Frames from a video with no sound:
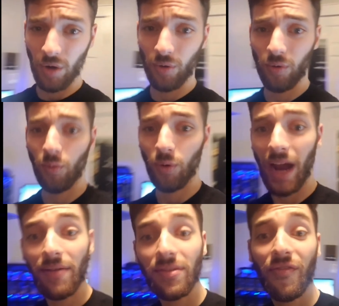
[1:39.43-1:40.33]
So
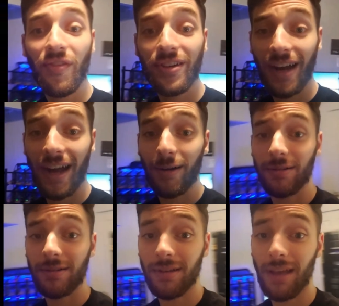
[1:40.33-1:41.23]
we're having to figure
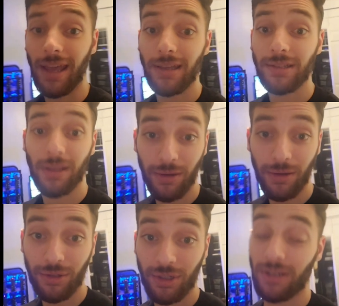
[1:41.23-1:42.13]
out a
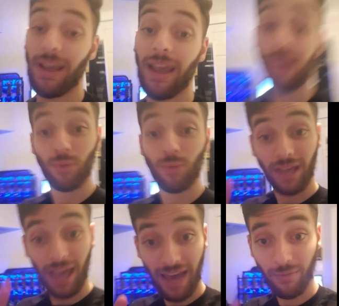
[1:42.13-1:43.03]
solution,
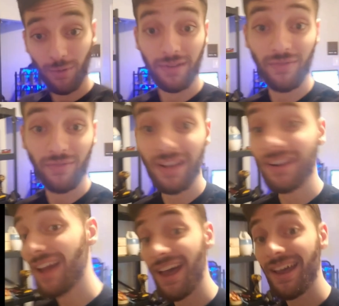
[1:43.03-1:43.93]
and we have one, and
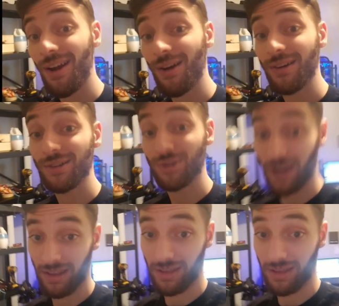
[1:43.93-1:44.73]
Vian and I are going to